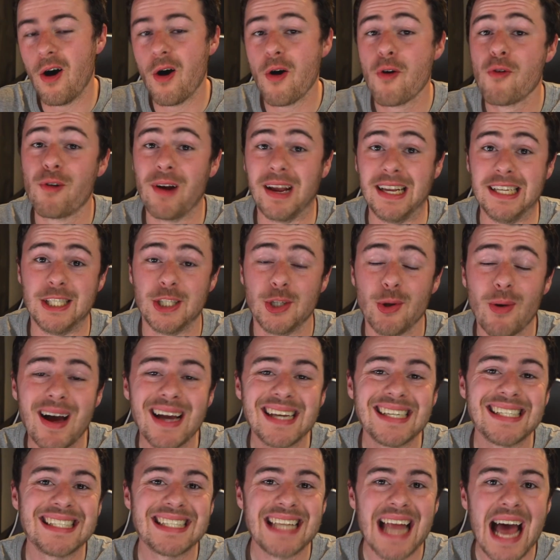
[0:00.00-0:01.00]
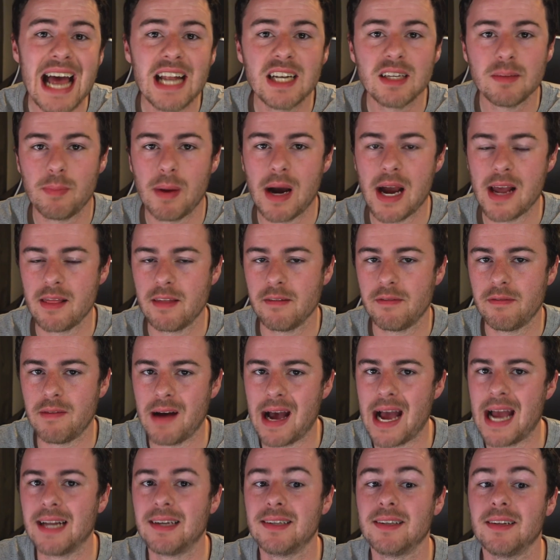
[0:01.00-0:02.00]
Alright, so I stand by the
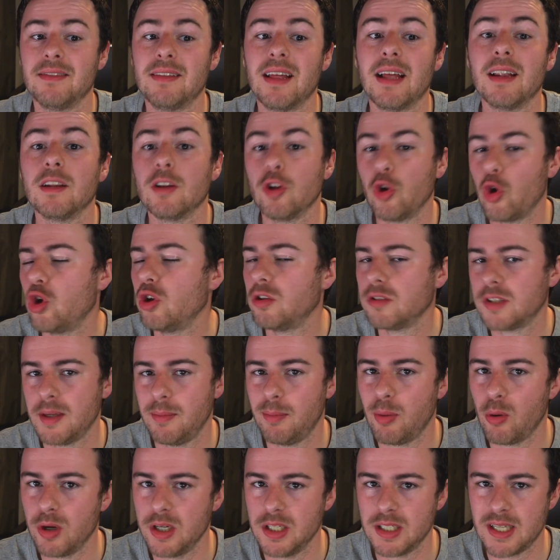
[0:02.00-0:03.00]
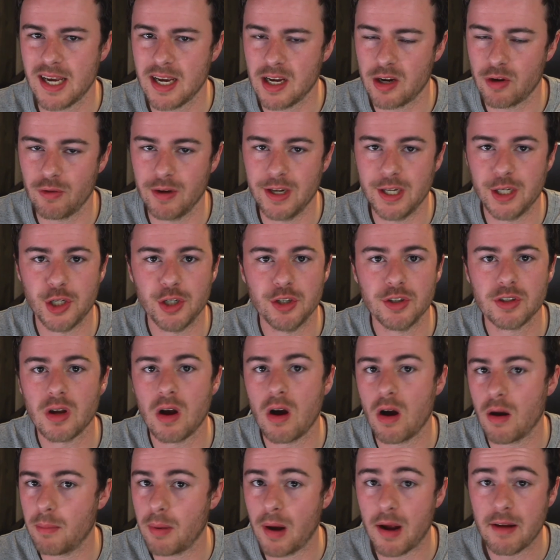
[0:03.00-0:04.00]
fact that loyalty point decorations
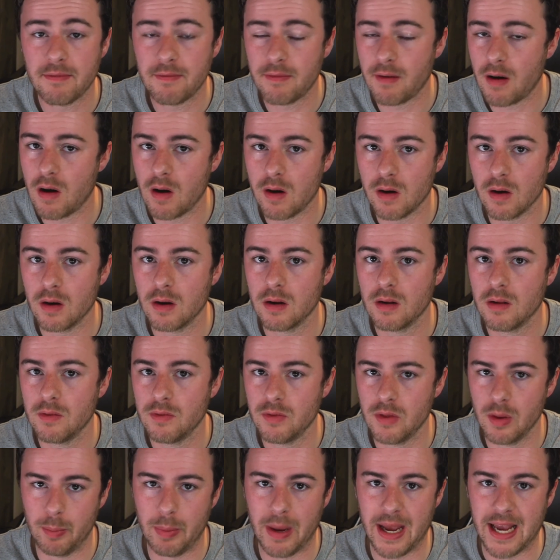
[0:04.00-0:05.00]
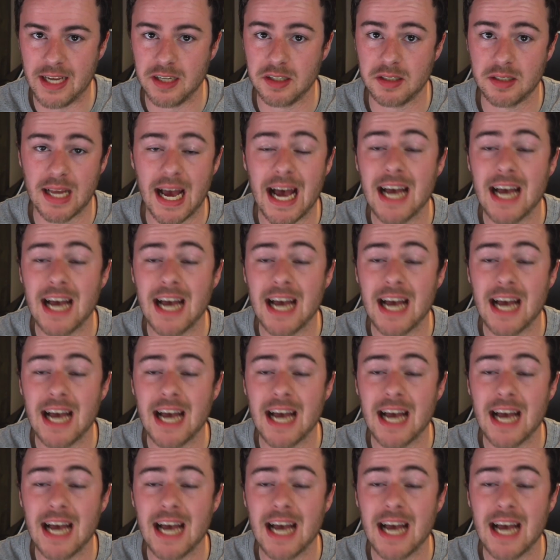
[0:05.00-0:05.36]
are by far the best.